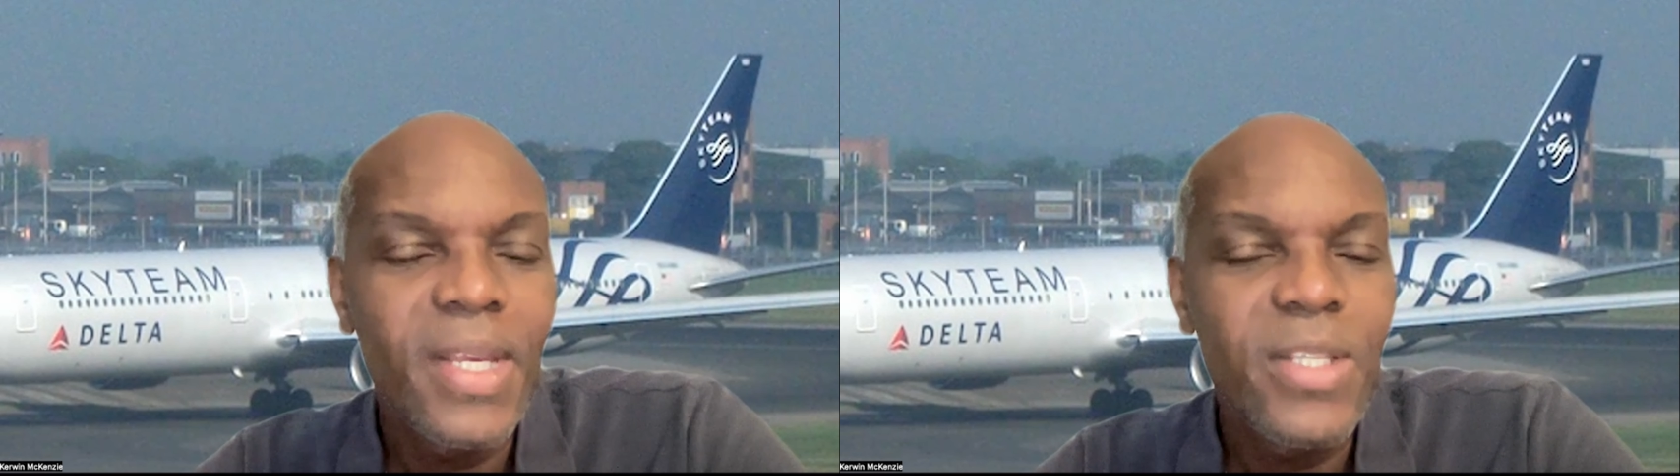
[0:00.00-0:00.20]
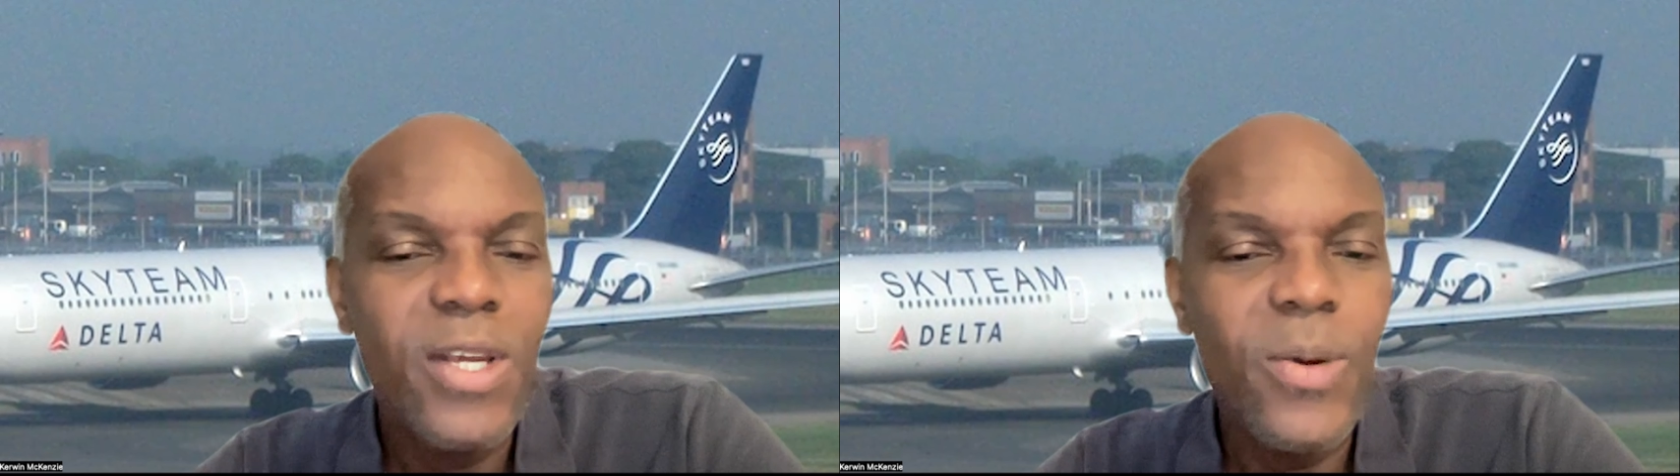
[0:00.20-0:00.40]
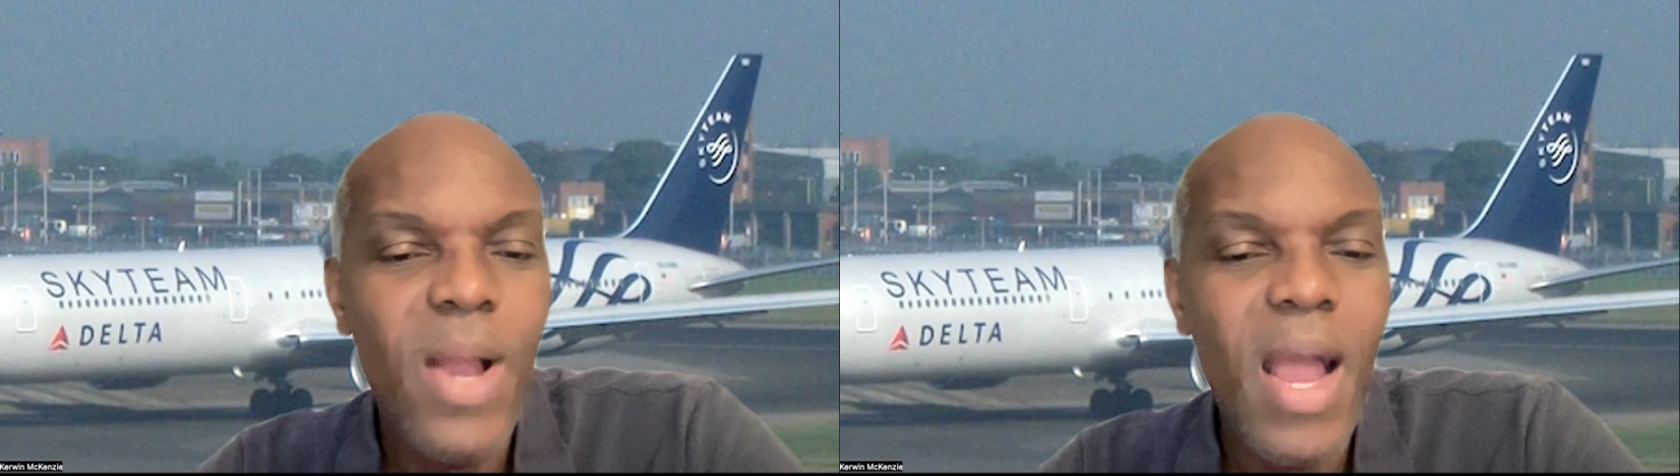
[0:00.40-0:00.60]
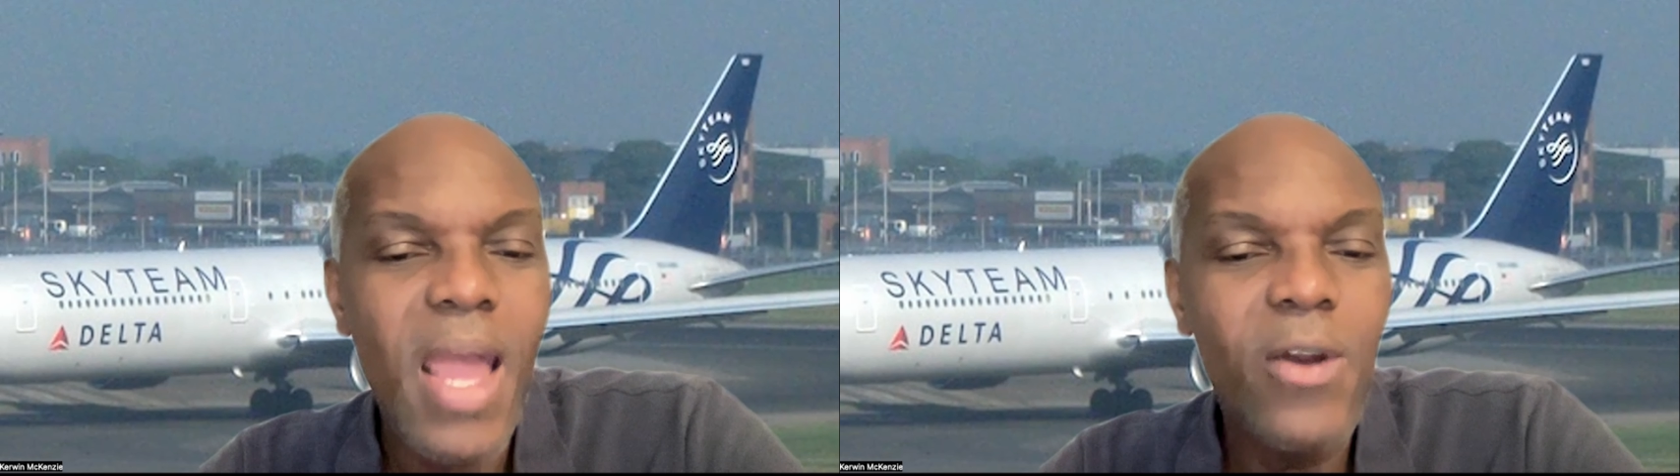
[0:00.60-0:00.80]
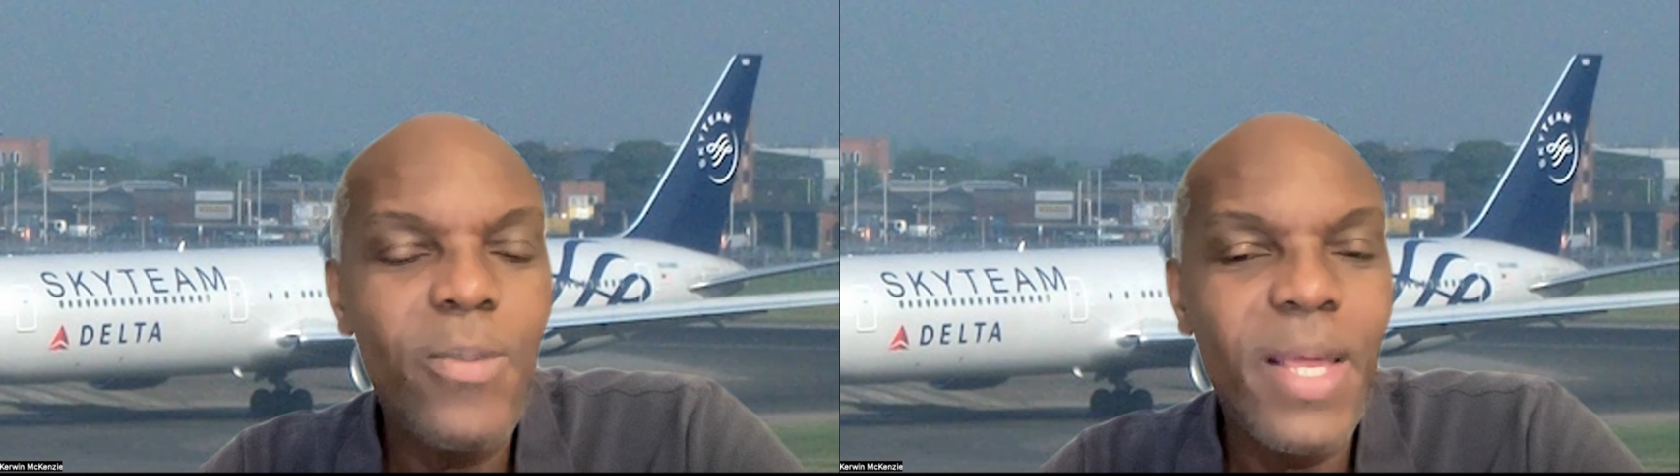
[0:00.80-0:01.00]
So
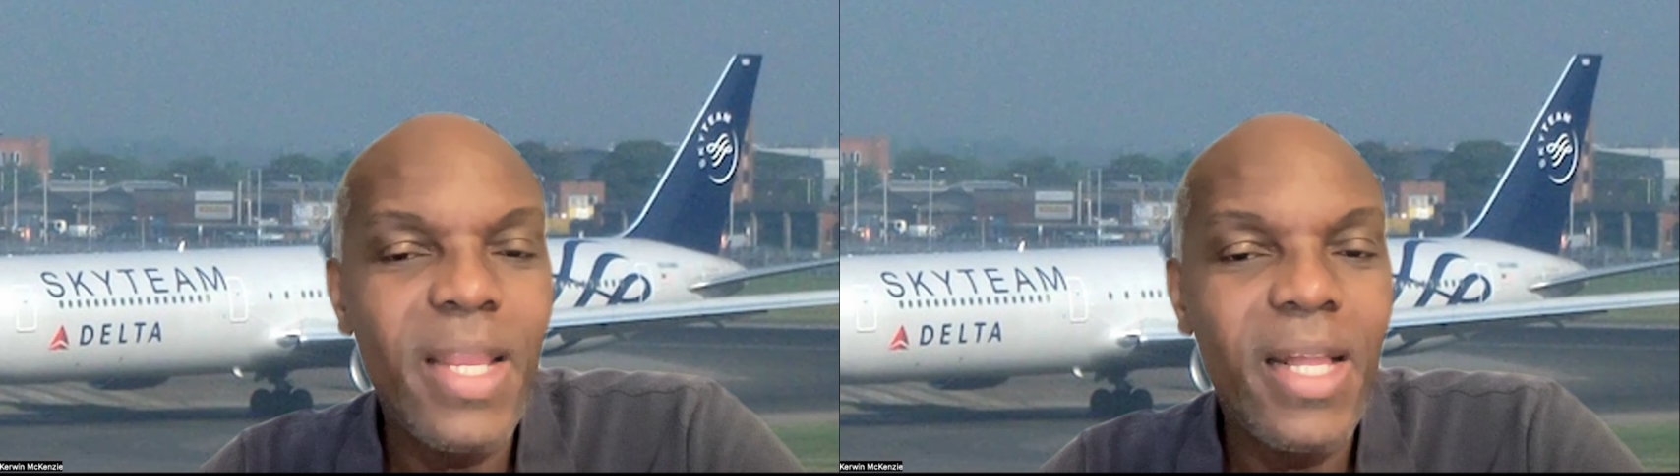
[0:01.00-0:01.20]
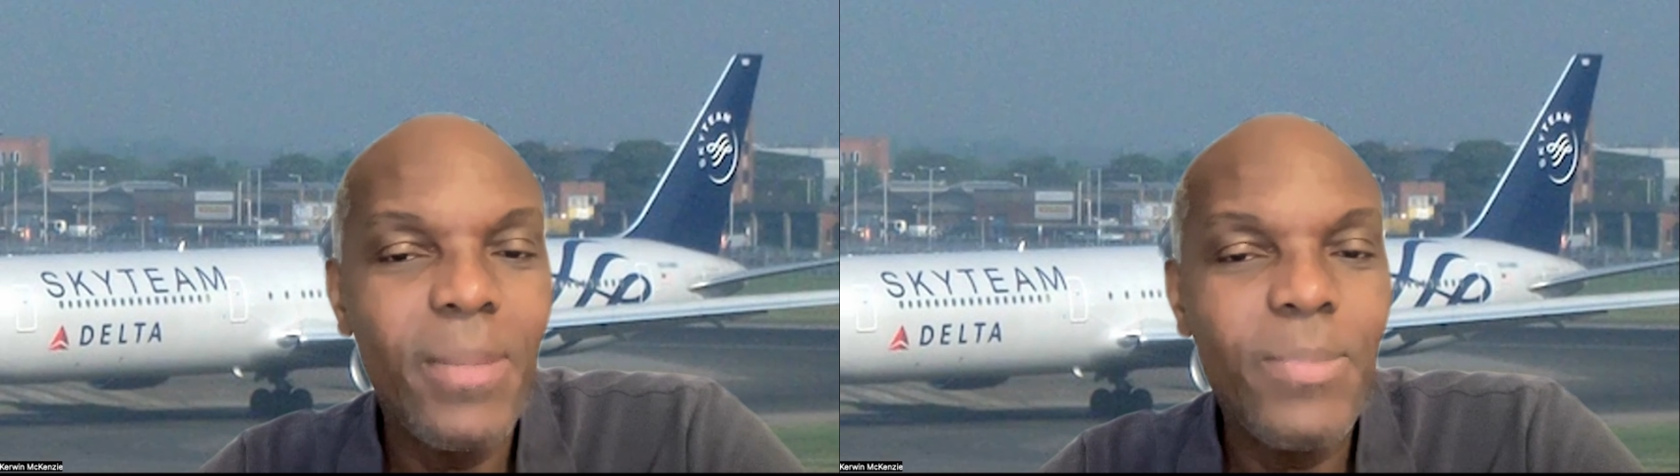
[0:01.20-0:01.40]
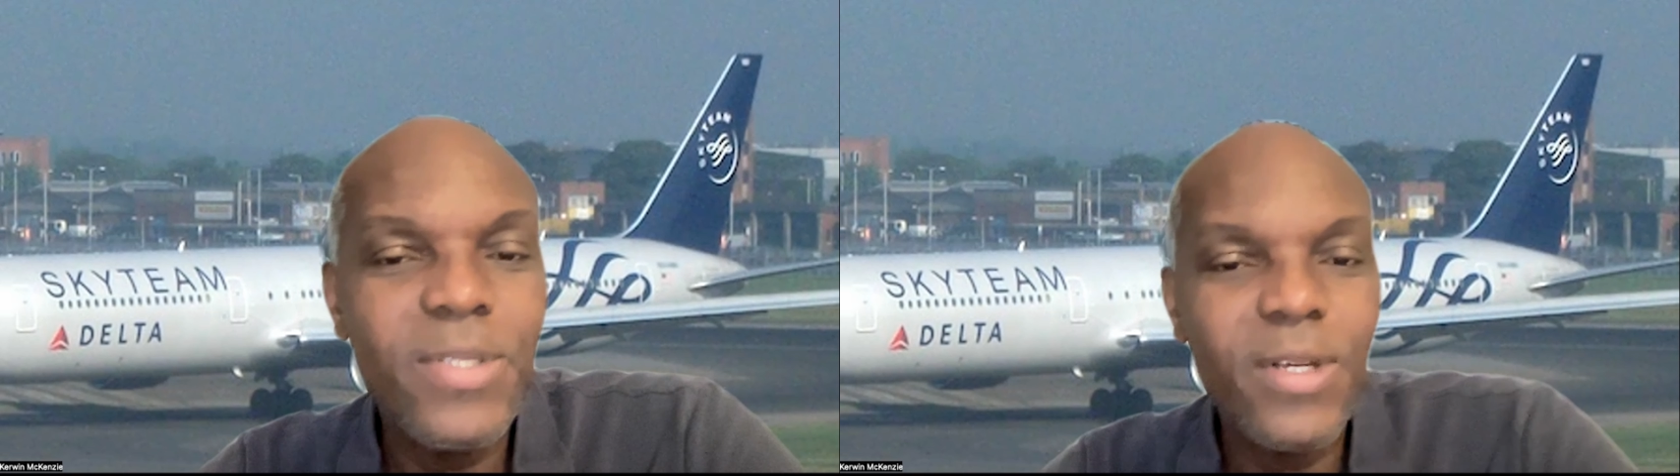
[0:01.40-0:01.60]
I hope that helps.